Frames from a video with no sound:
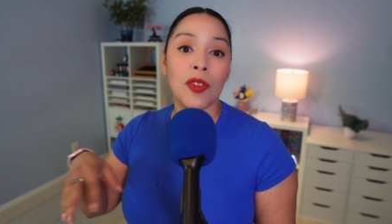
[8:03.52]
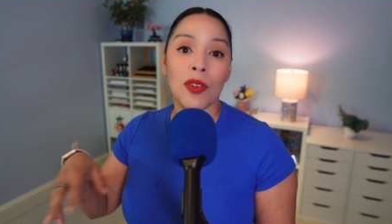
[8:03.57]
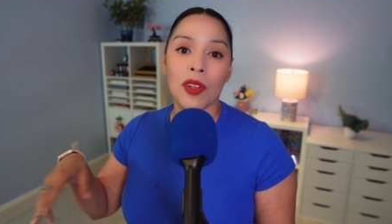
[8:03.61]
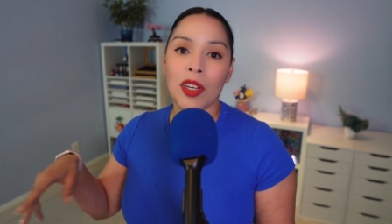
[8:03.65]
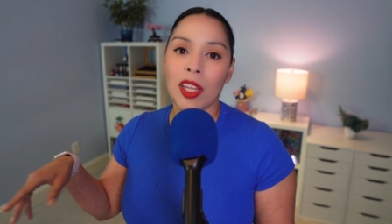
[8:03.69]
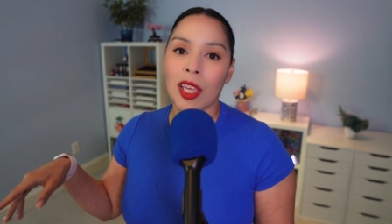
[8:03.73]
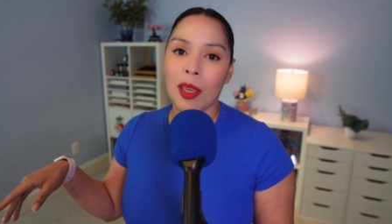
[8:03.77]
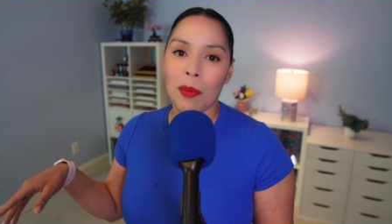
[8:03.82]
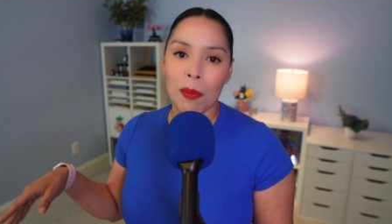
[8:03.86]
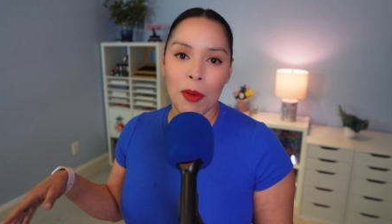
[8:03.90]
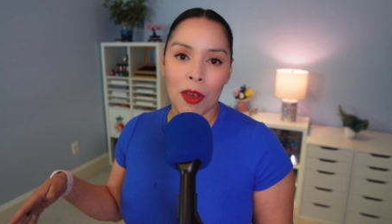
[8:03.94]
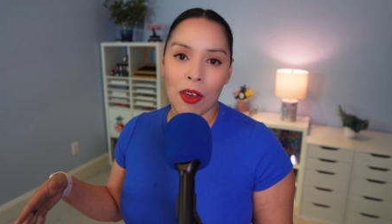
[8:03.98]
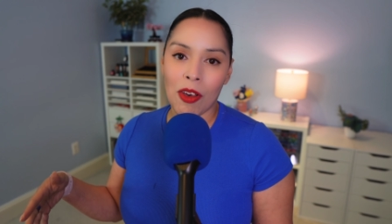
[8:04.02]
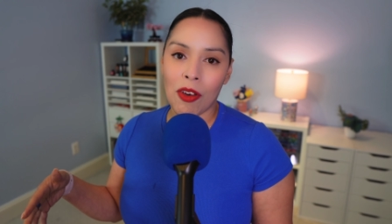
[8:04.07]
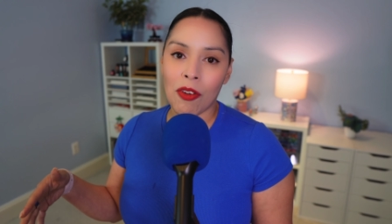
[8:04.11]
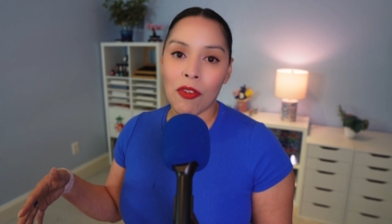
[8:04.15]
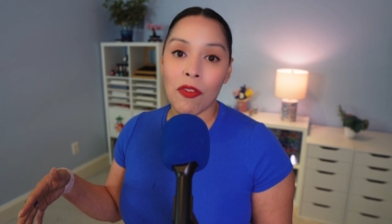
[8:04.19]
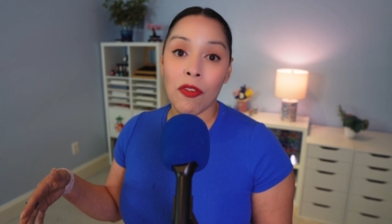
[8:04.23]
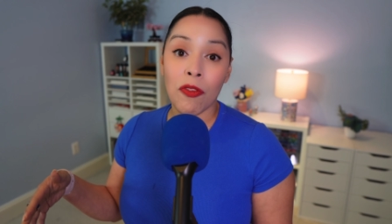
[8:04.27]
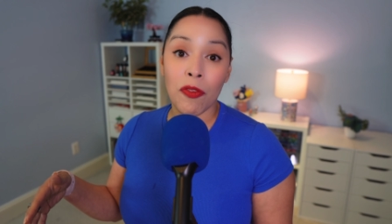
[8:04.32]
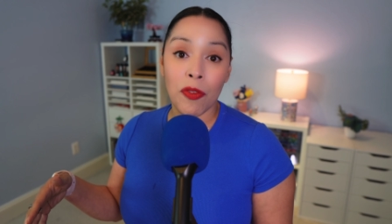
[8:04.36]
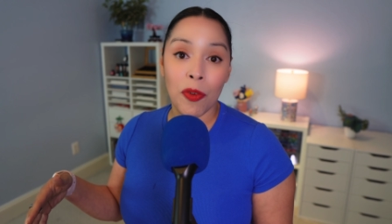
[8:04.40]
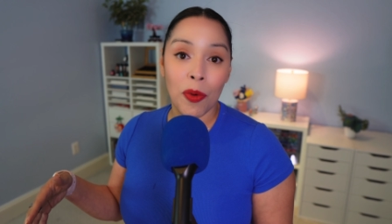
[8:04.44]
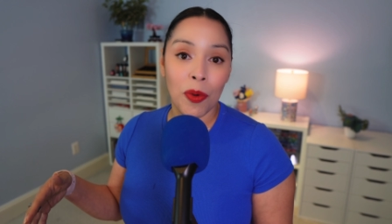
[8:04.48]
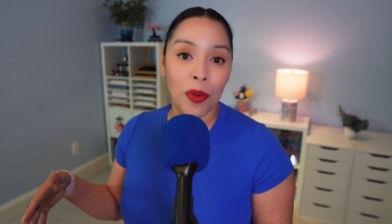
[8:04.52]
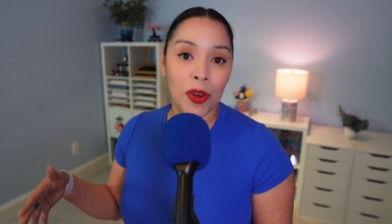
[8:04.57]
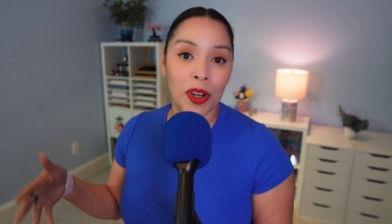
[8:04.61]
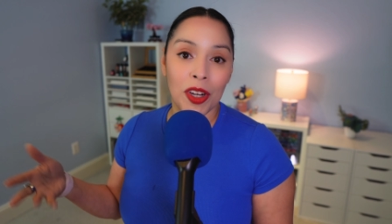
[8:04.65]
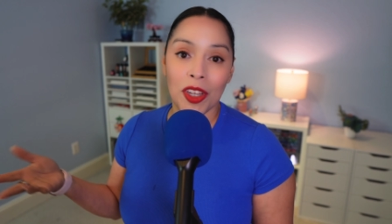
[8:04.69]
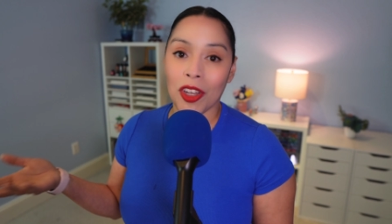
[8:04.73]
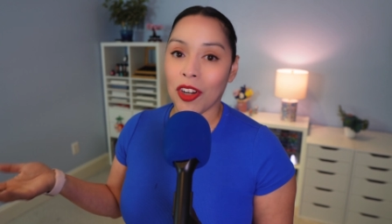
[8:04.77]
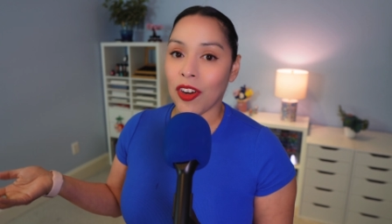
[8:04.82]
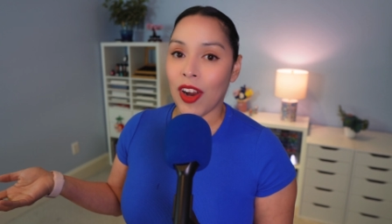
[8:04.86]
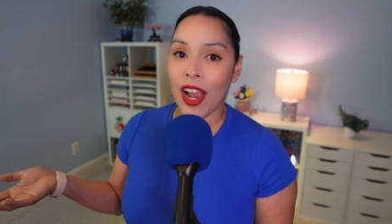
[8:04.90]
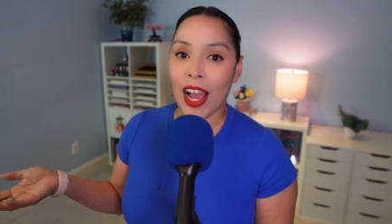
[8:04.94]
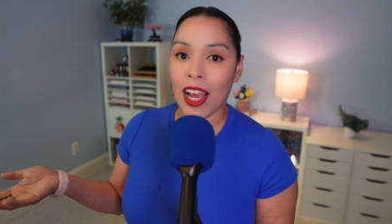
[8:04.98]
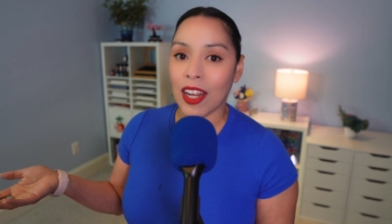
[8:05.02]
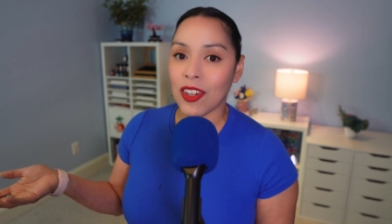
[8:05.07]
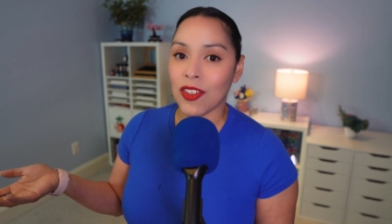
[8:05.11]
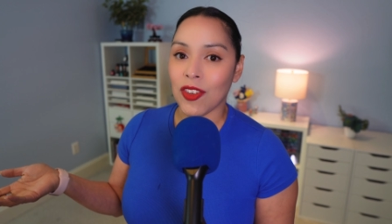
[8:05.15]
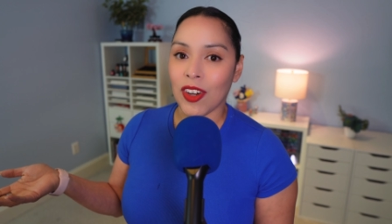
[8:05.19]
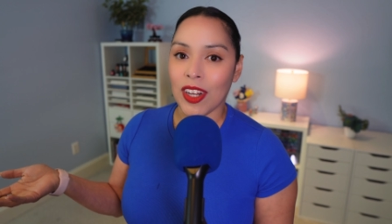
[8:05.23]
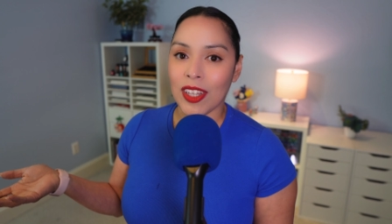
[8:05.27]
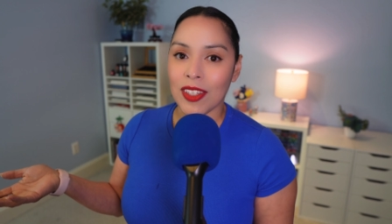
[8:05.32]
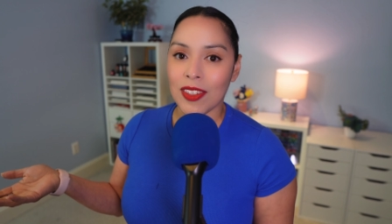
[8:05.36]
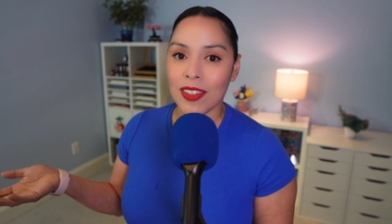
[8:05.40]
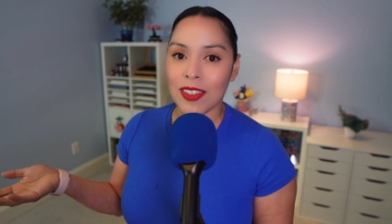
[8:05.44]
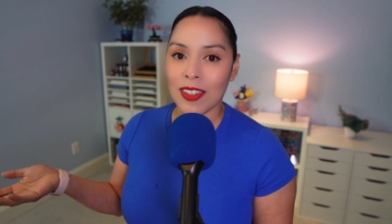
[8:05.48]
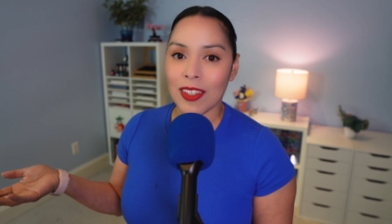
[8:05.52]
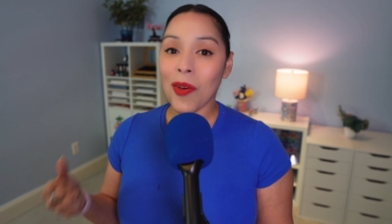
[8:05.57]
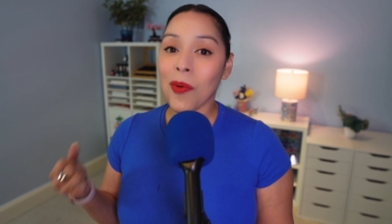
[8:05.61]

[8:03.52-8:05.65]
you an email for your address.